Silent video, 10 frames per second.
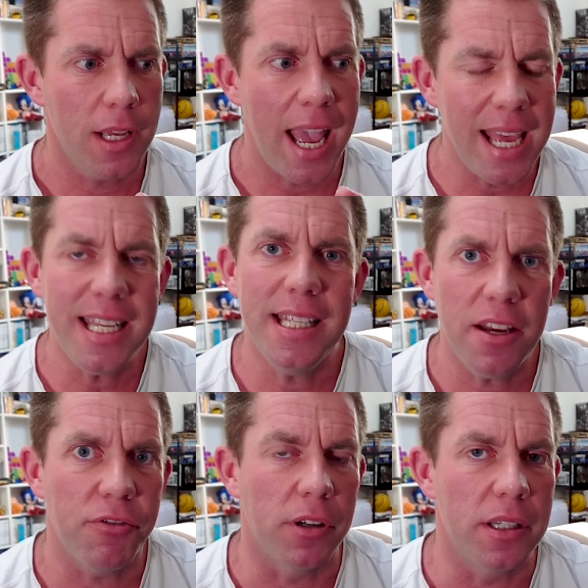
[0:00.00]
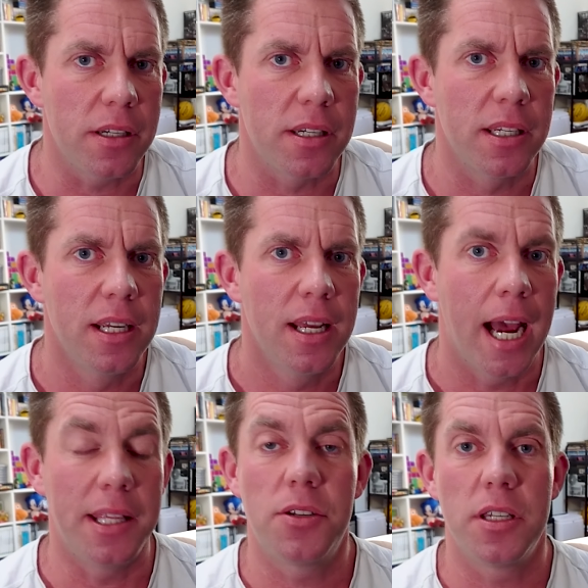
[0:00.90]
any difference,
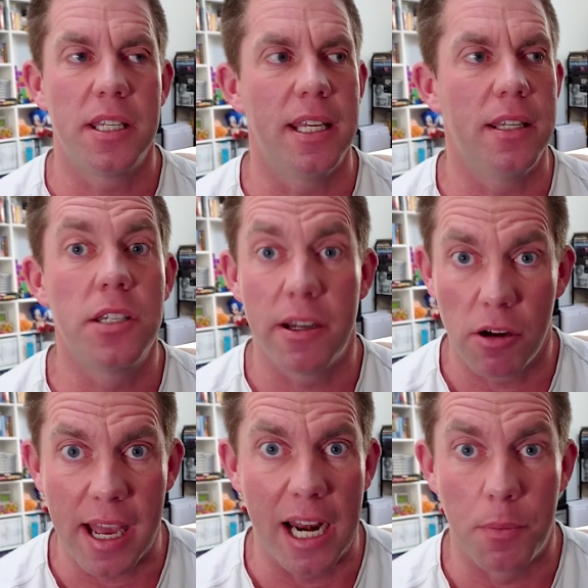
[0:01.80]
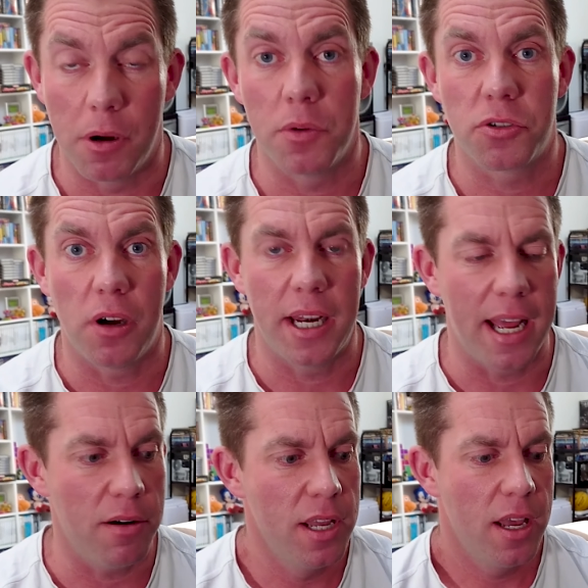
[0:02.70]
and this is in zero caliber I was trying it
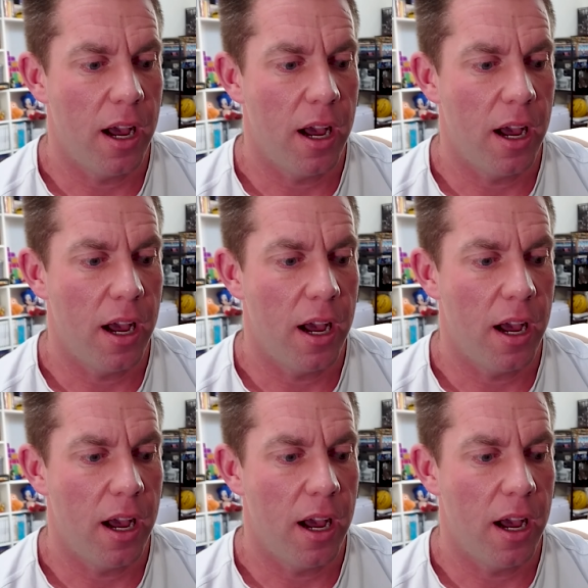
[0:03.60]
out,